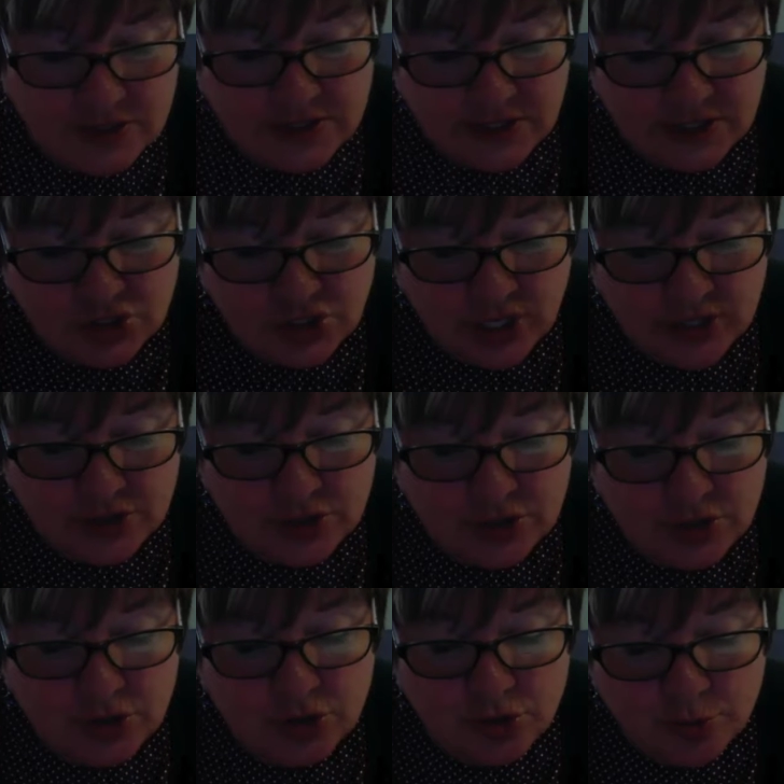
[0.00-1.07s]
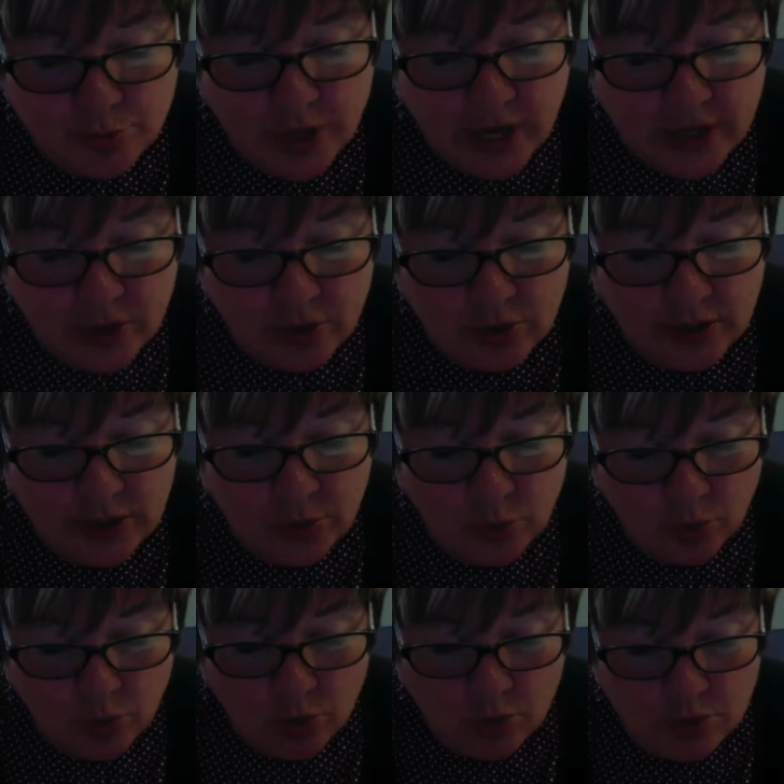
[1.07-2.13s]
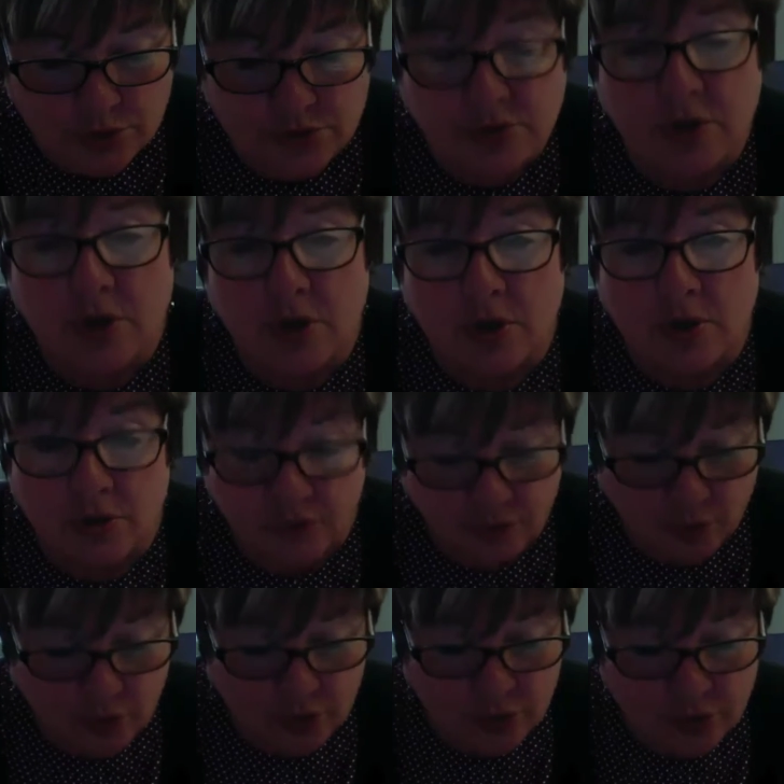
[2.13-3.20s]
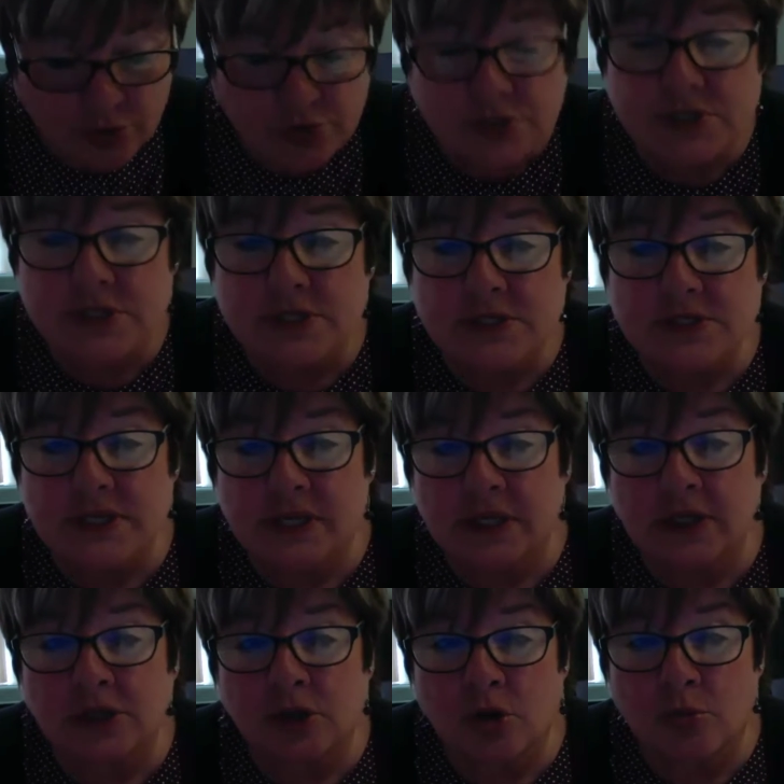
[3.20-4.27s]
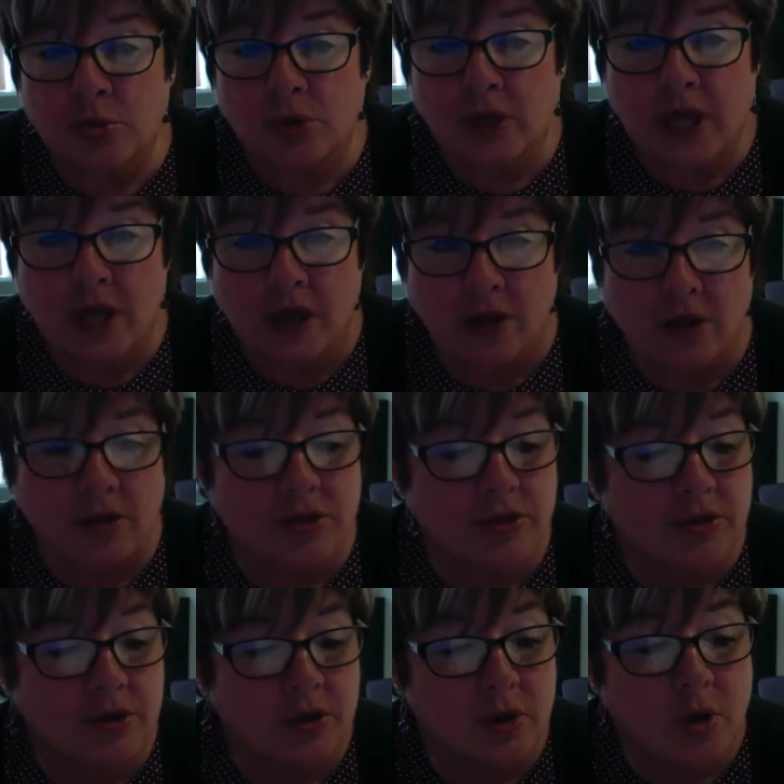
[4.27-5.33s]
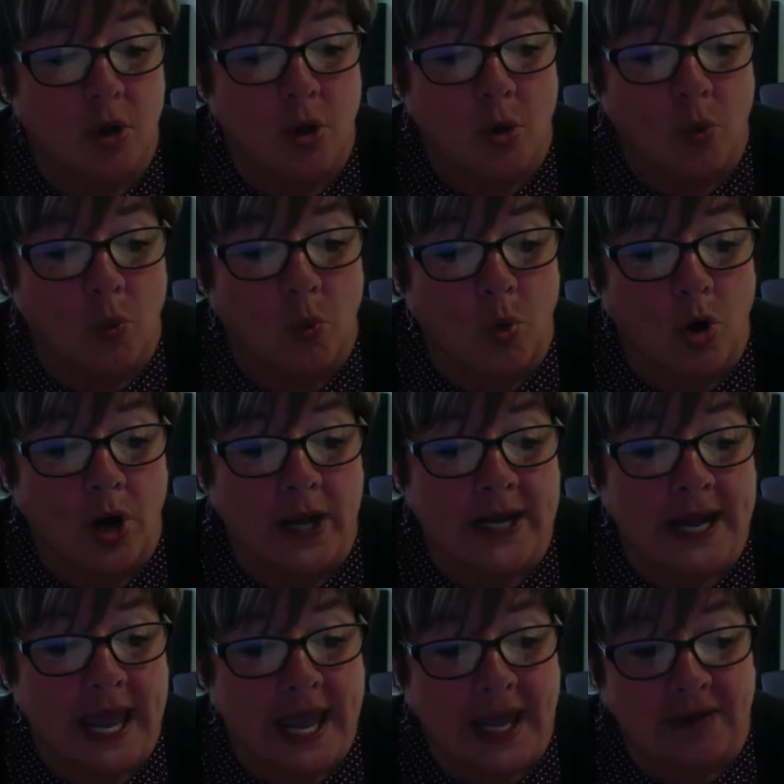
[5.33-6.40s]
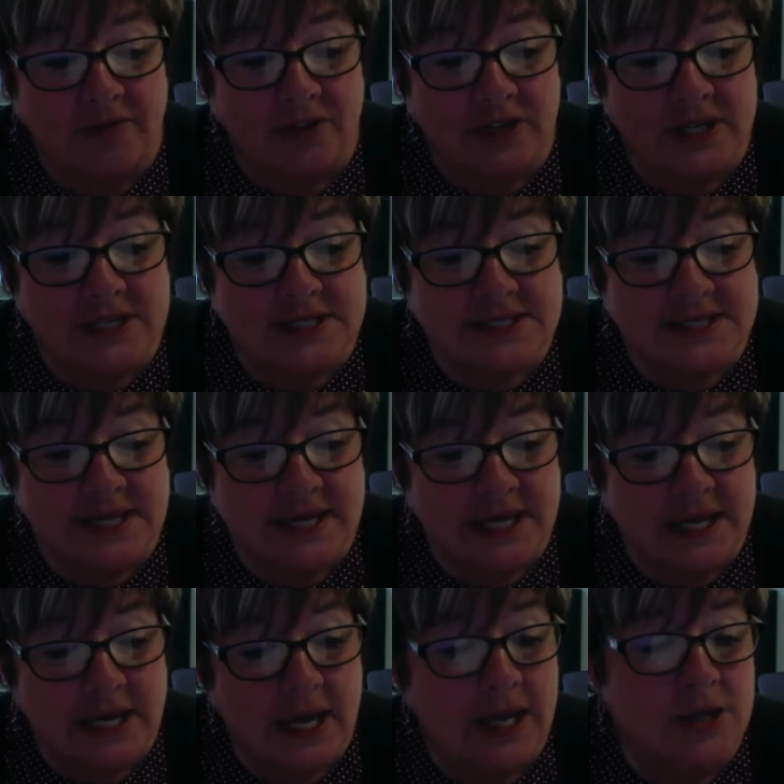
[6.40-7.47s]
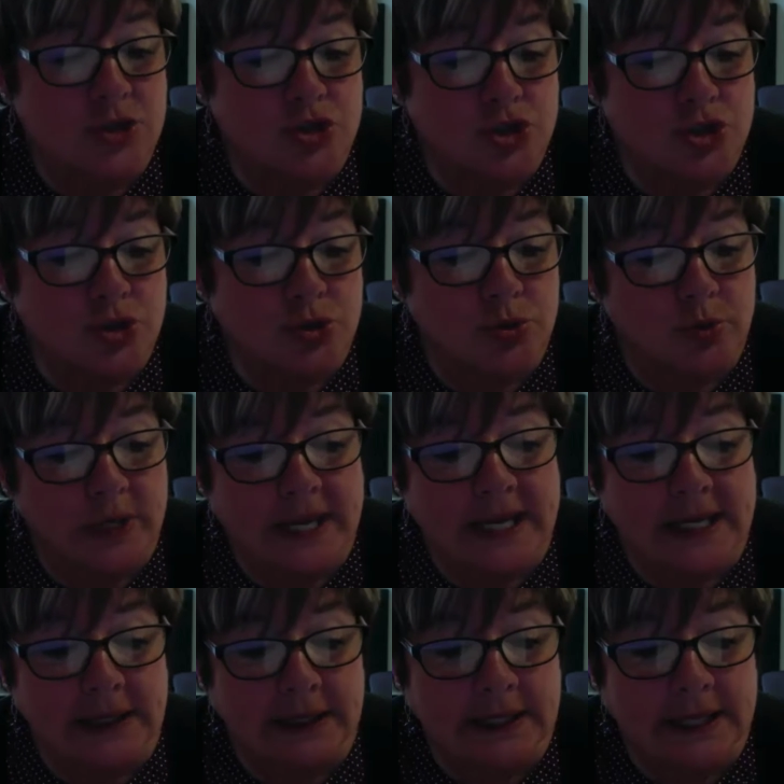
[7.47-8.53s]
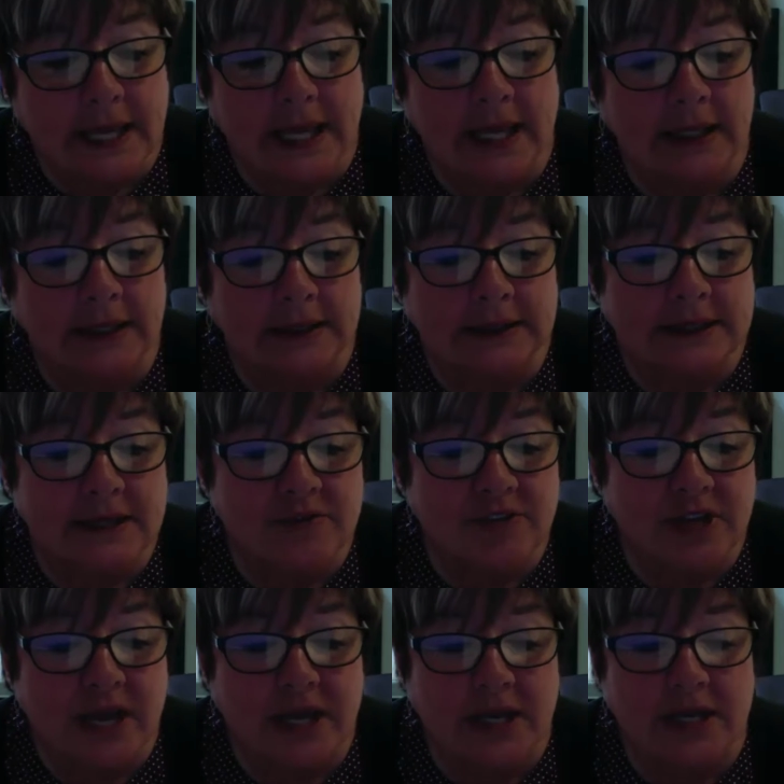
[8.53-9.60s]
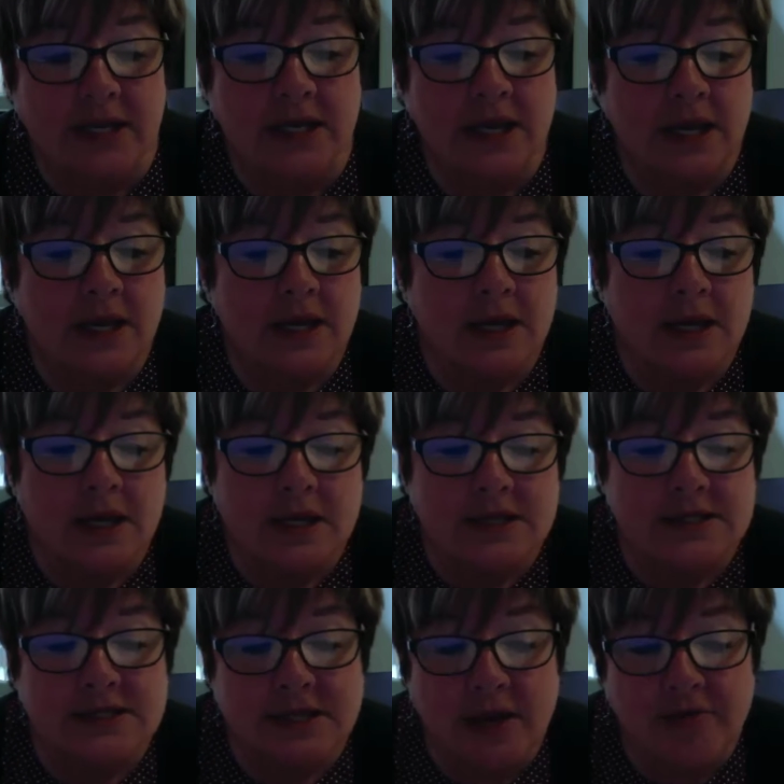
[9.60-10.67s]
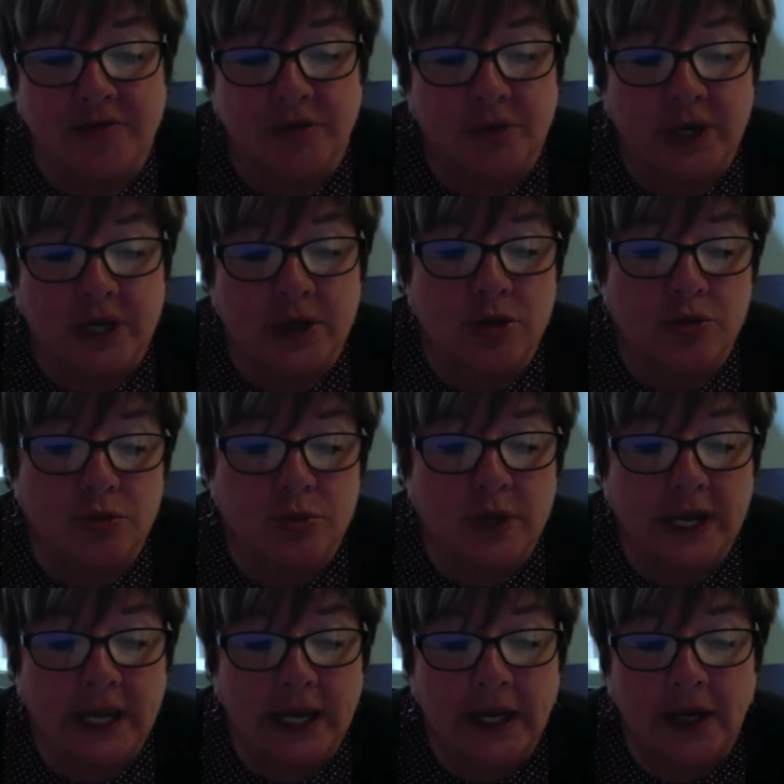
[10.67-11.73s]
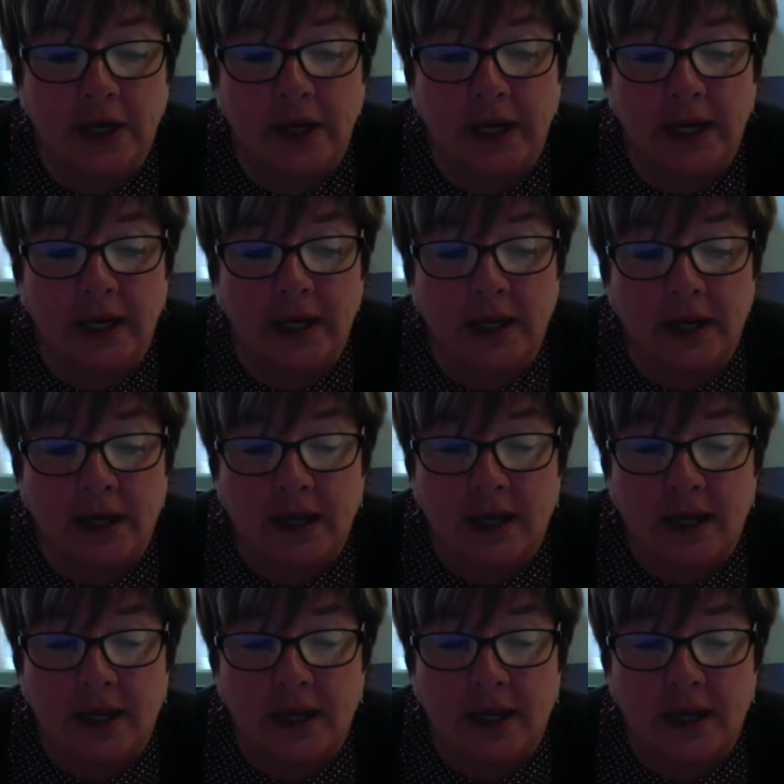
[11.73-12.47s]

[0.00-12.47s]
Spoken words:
suggest two priority roles for nurses in global health. 1, advocacy, and 2, healing and alleviating suffering through caring.